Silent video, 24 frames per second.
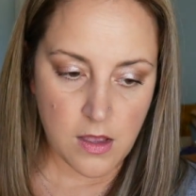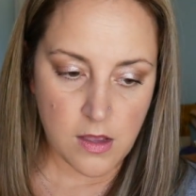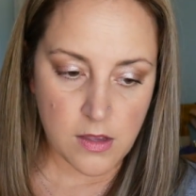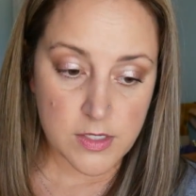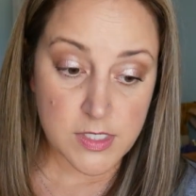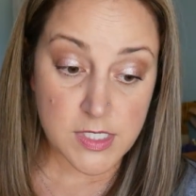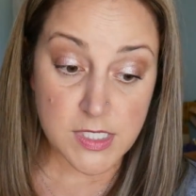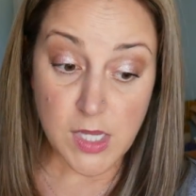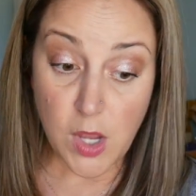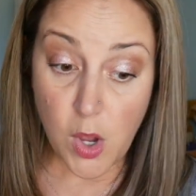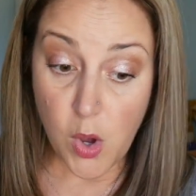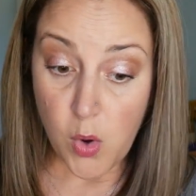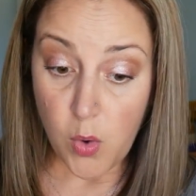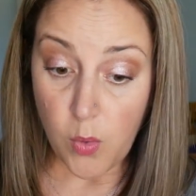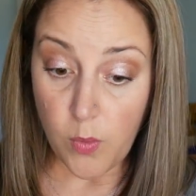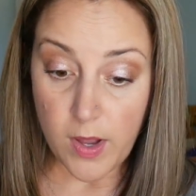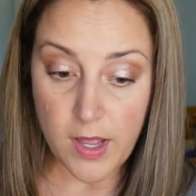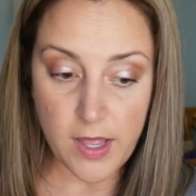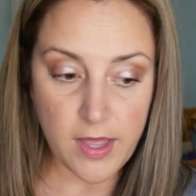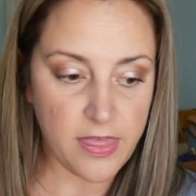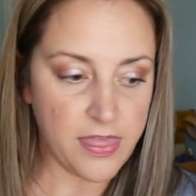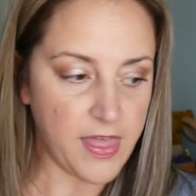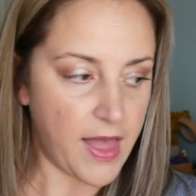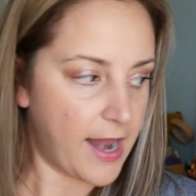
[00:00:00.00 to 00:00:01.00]
So
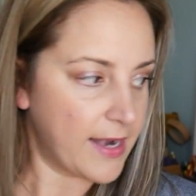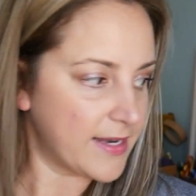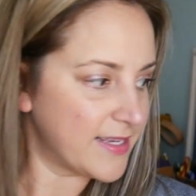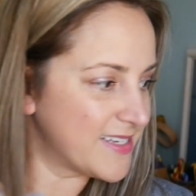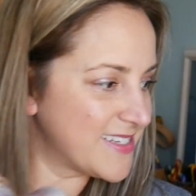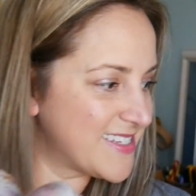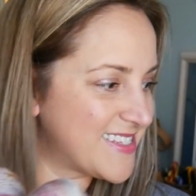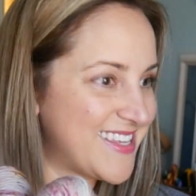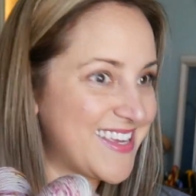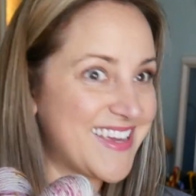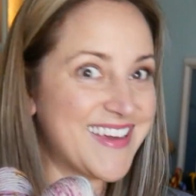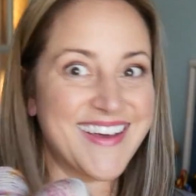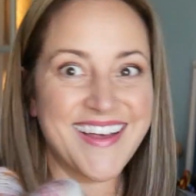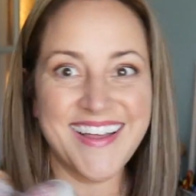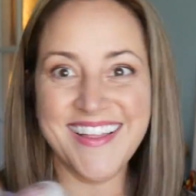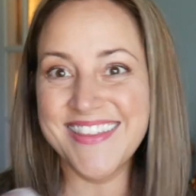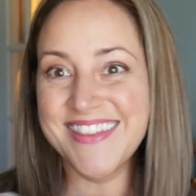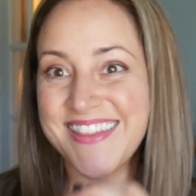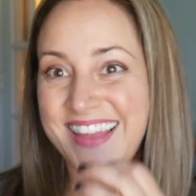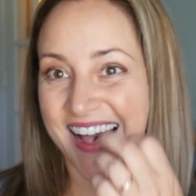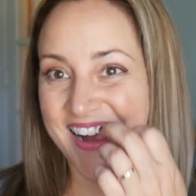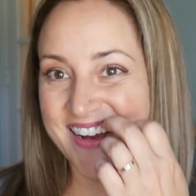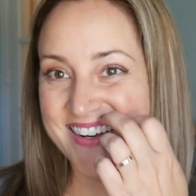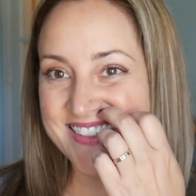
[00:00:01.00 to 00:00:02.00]
that is the
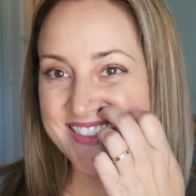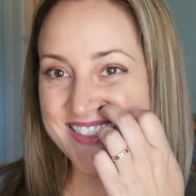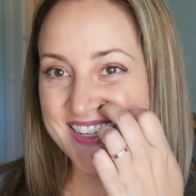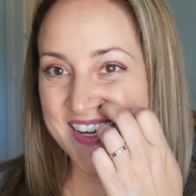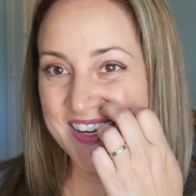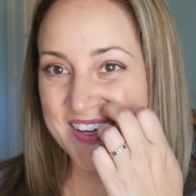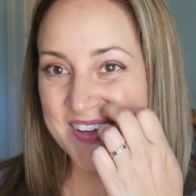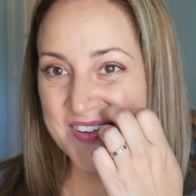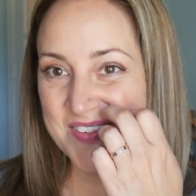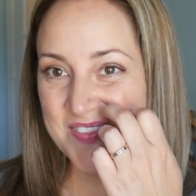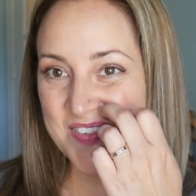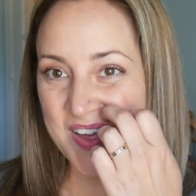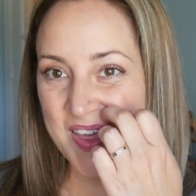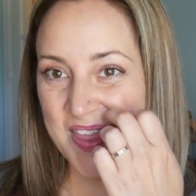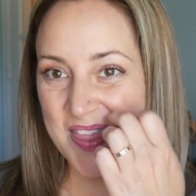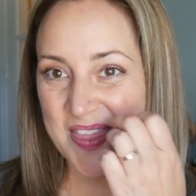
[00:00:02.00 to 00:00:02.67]
collective.